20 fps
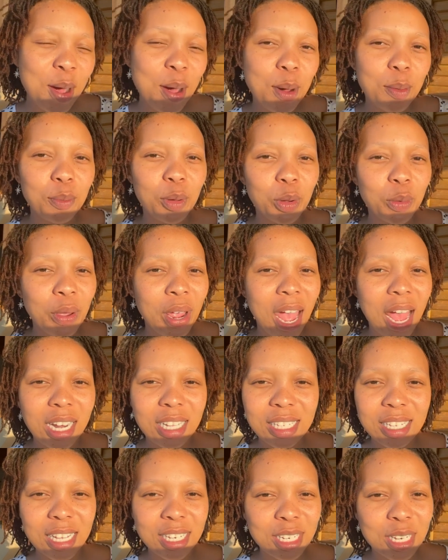But we had
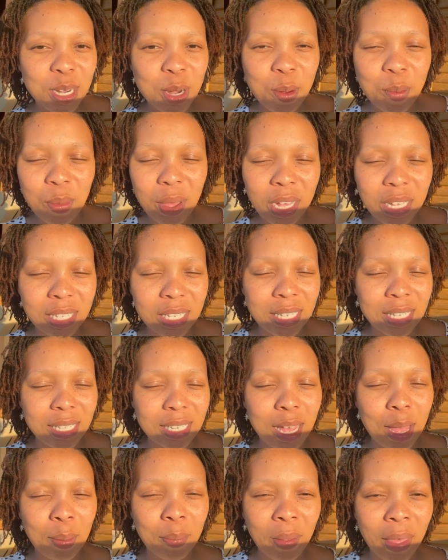such an amazing time